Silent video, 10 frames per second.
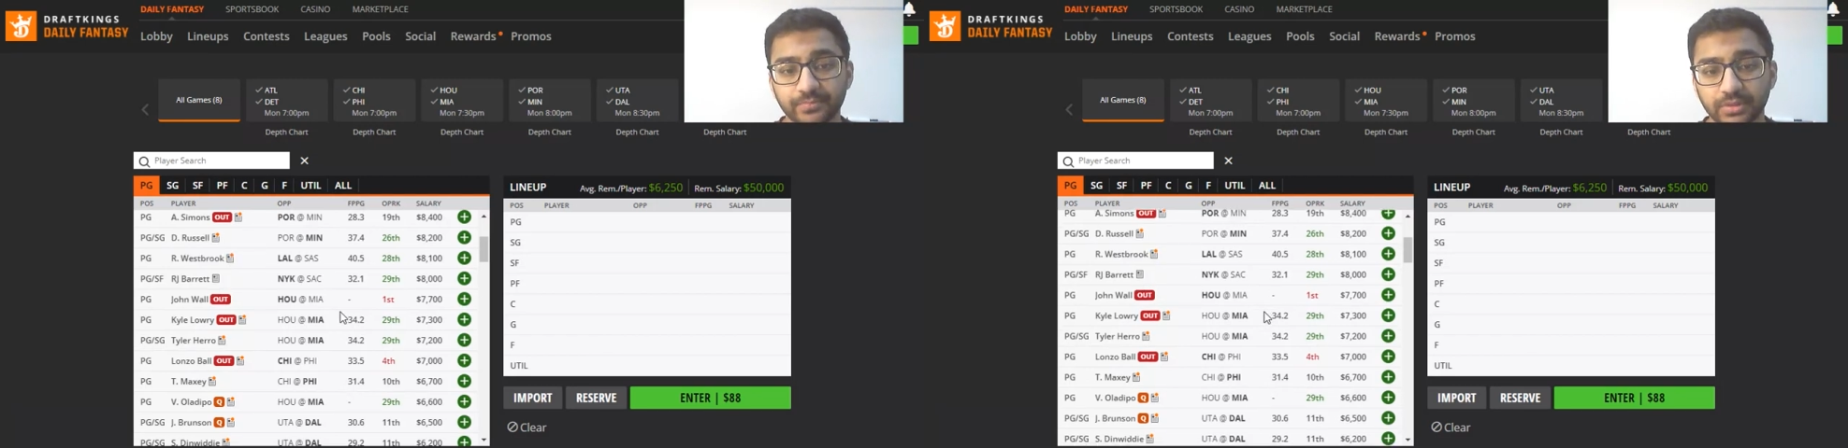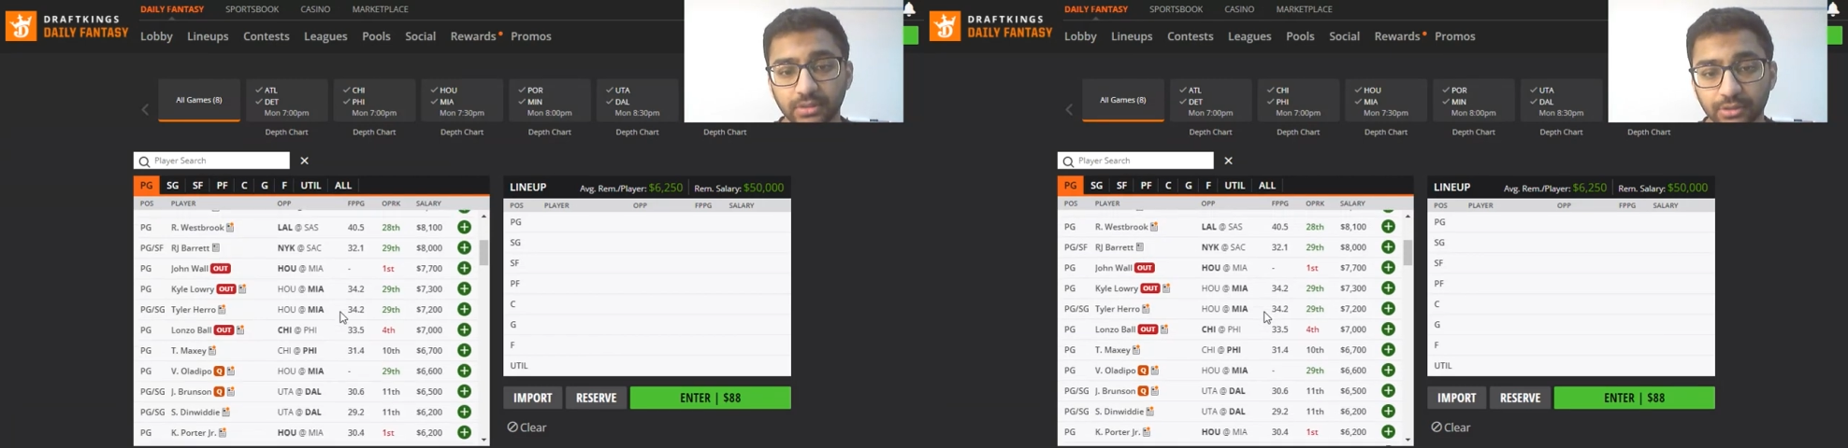
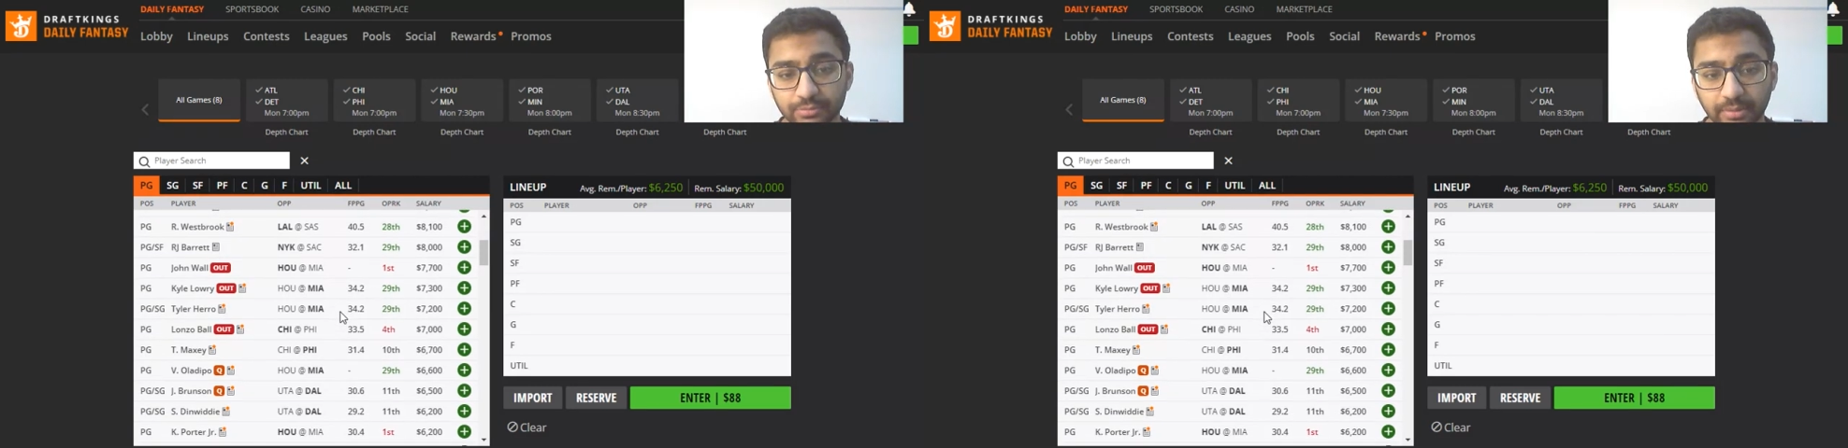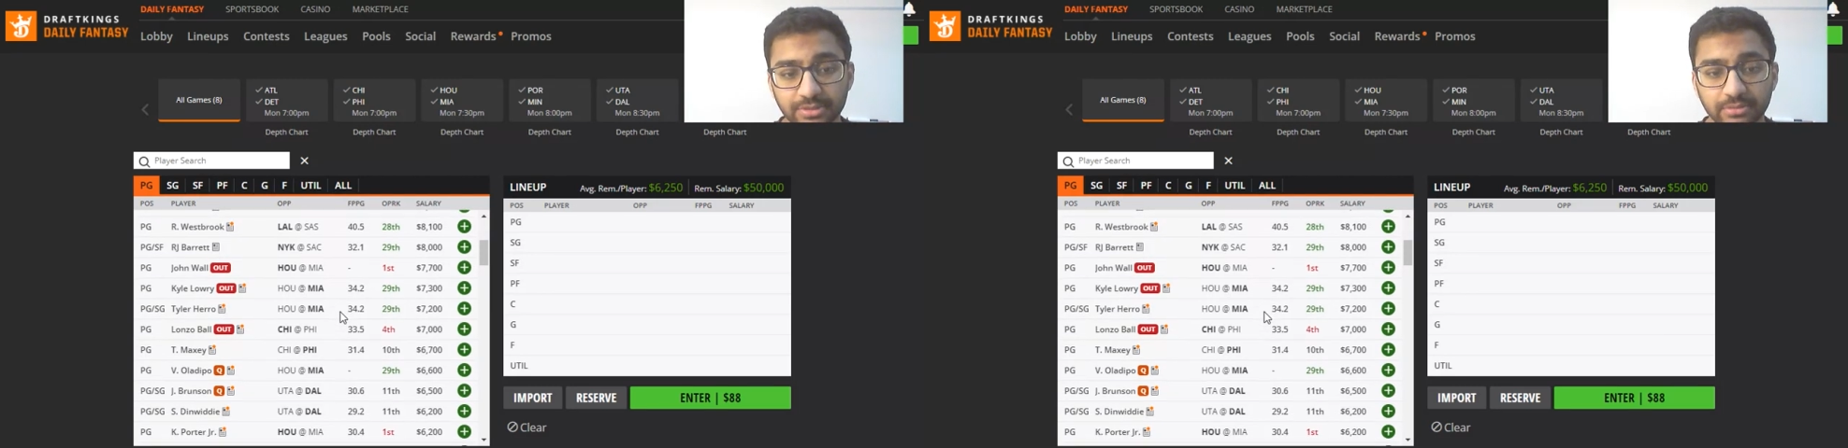you know there's
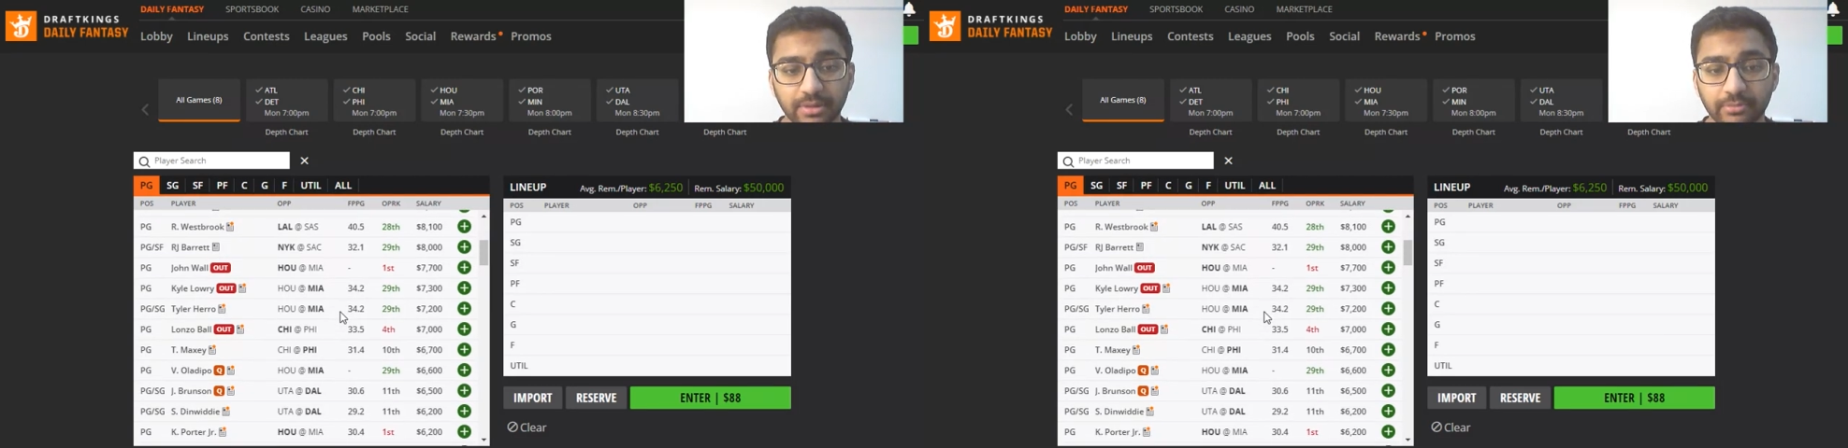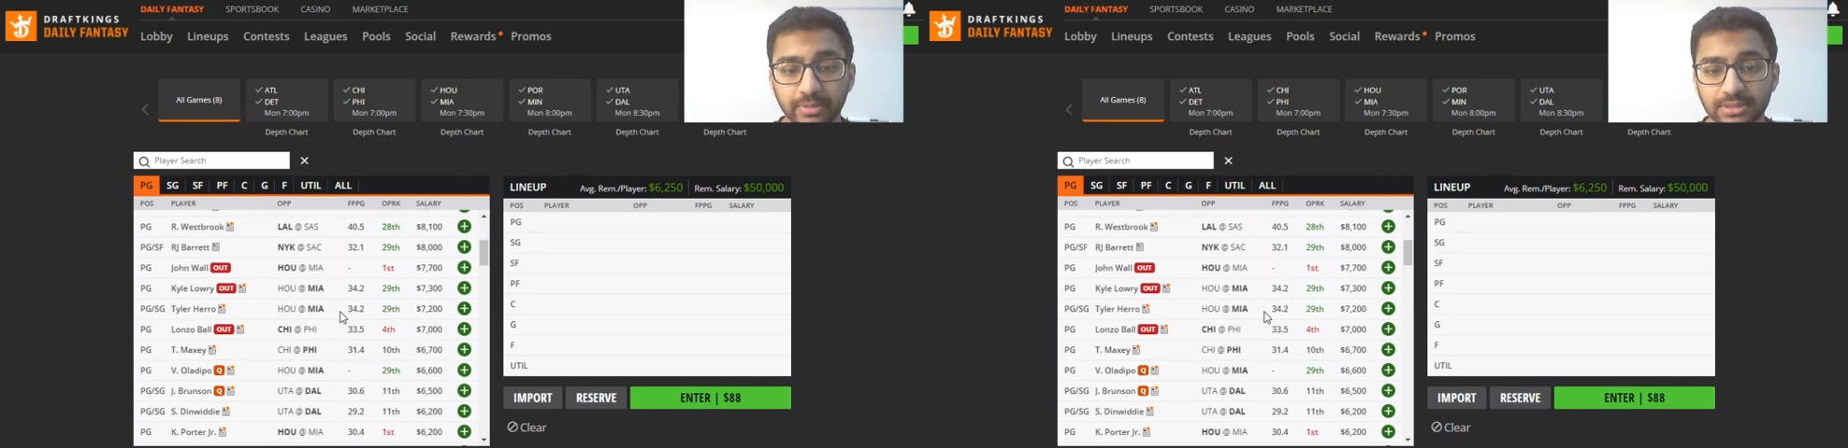probably some
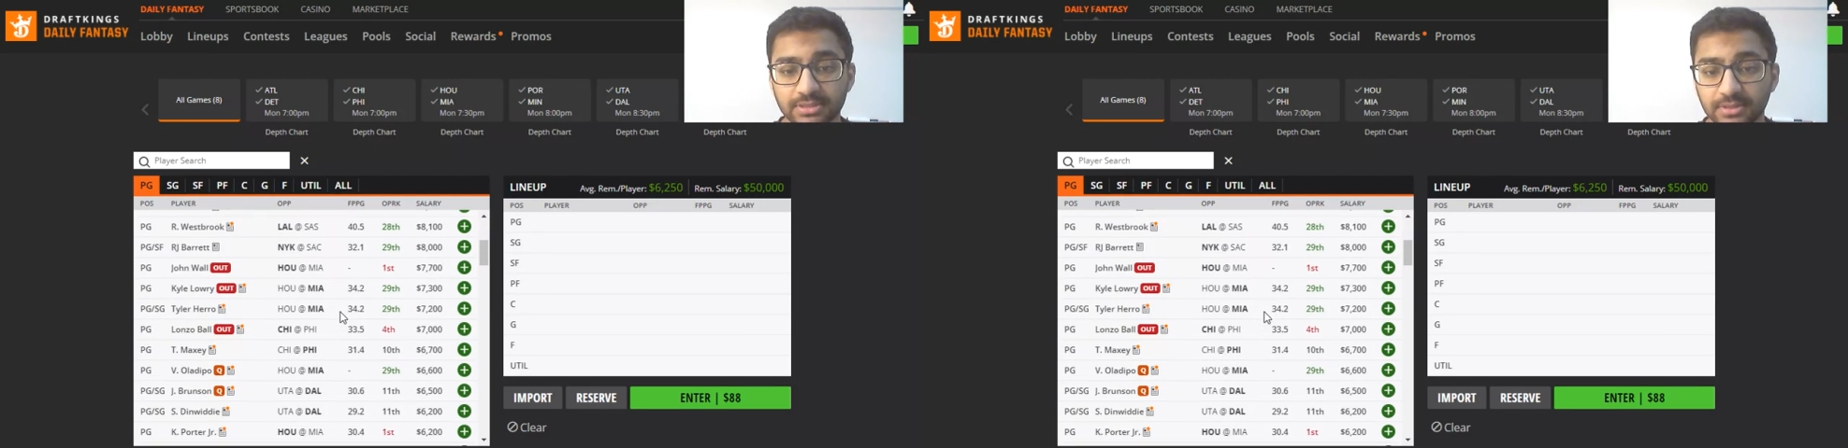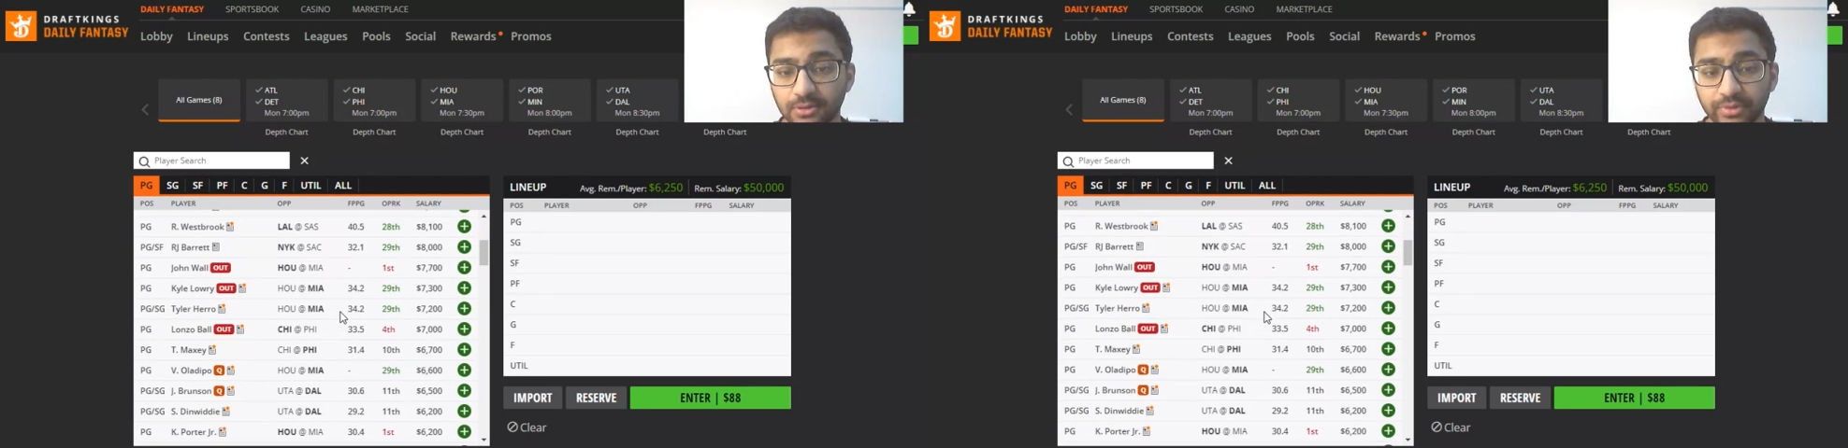better
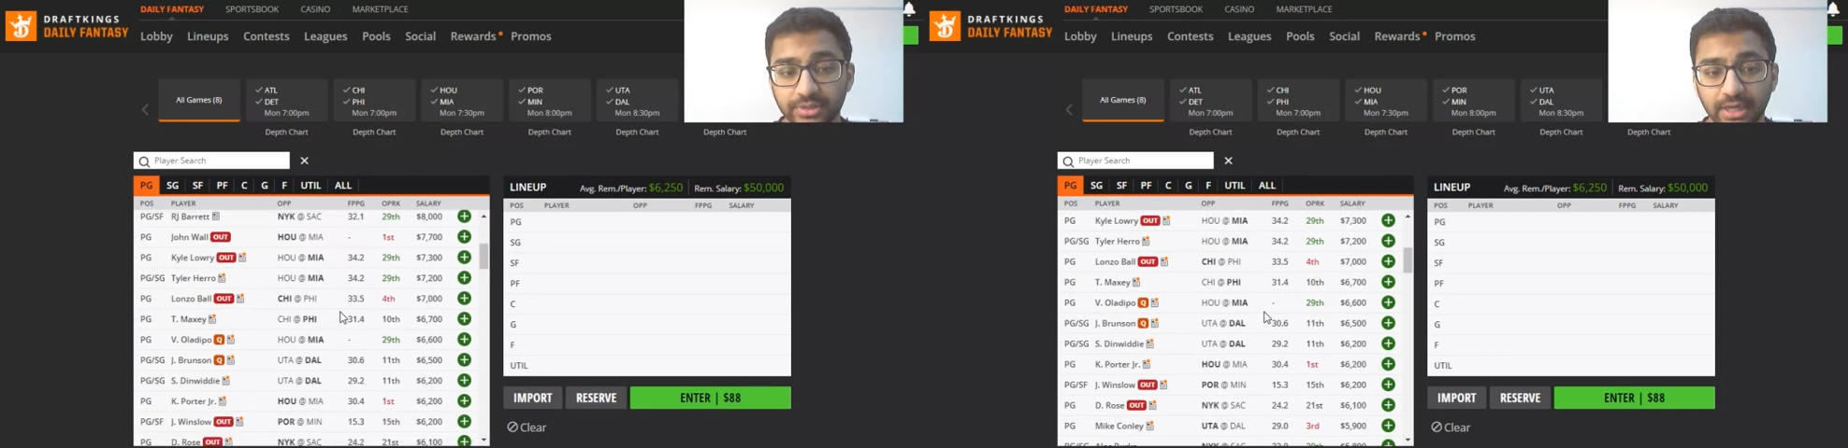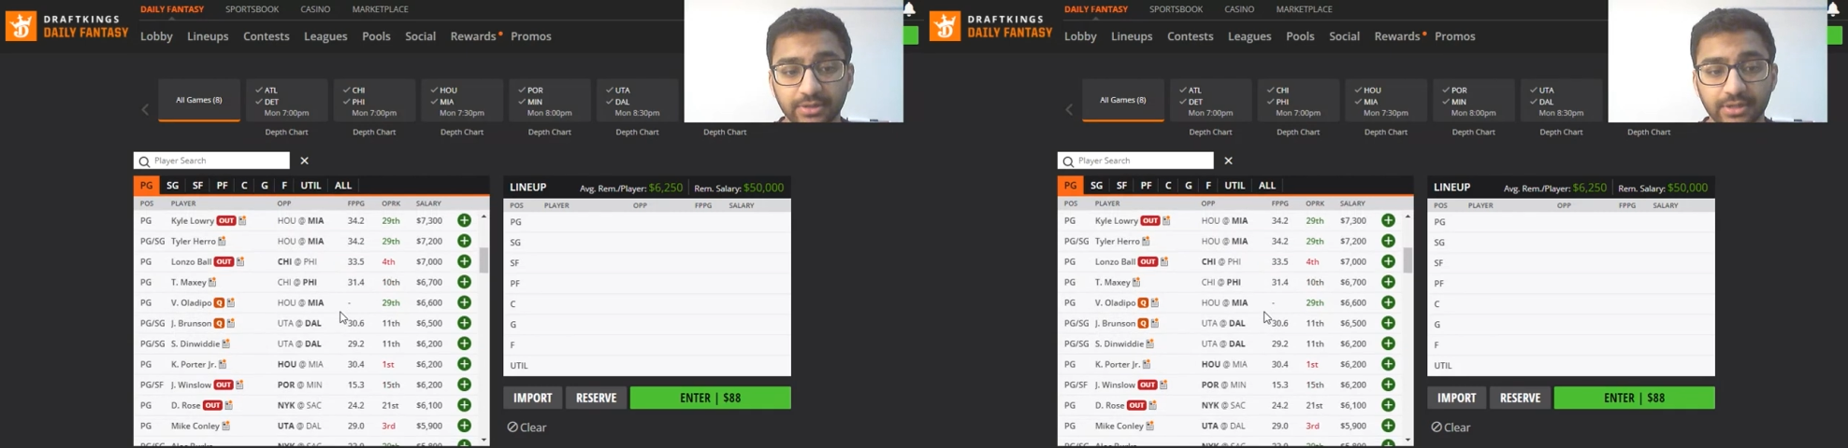picks going
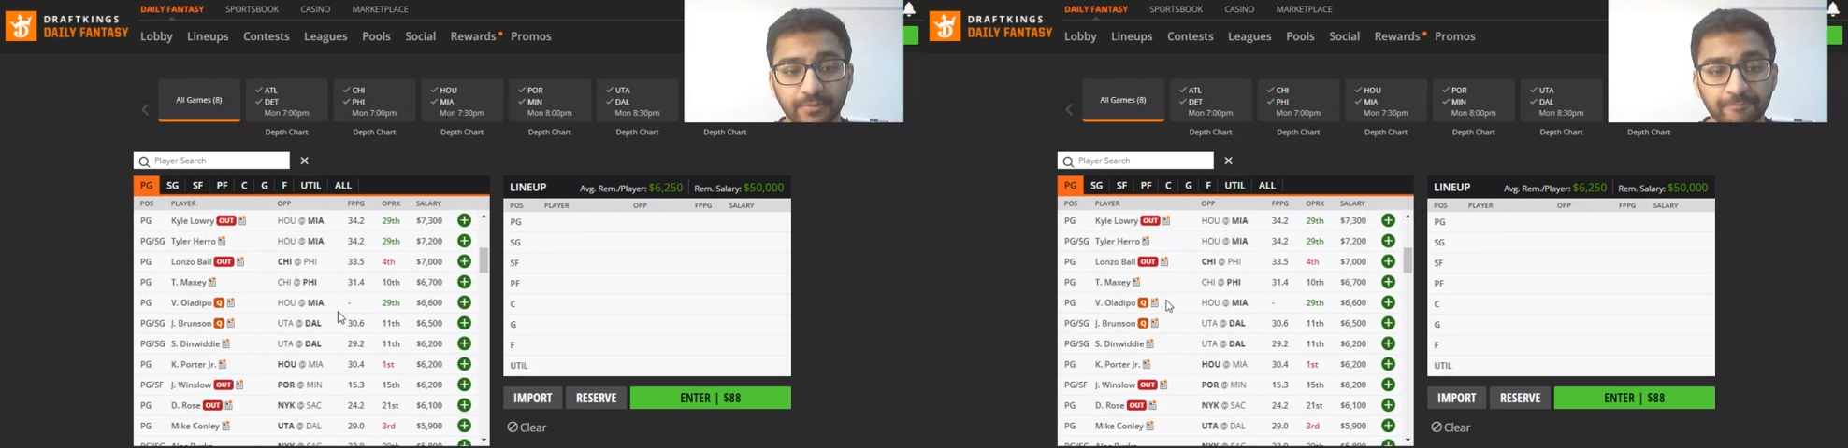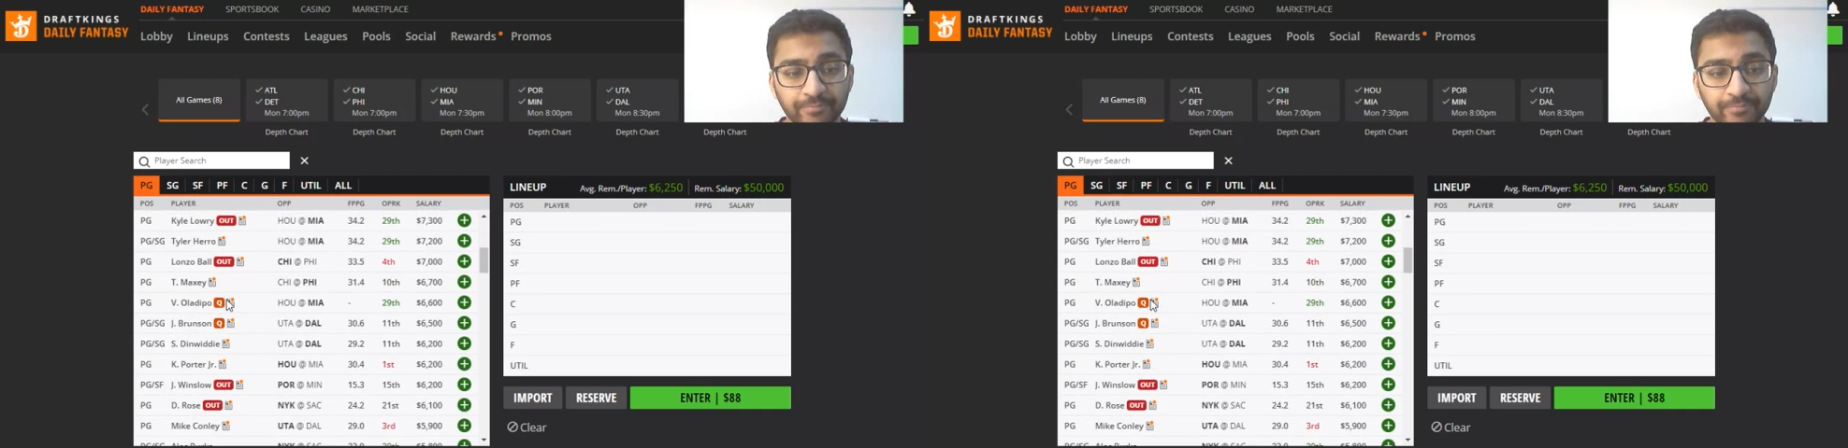down here.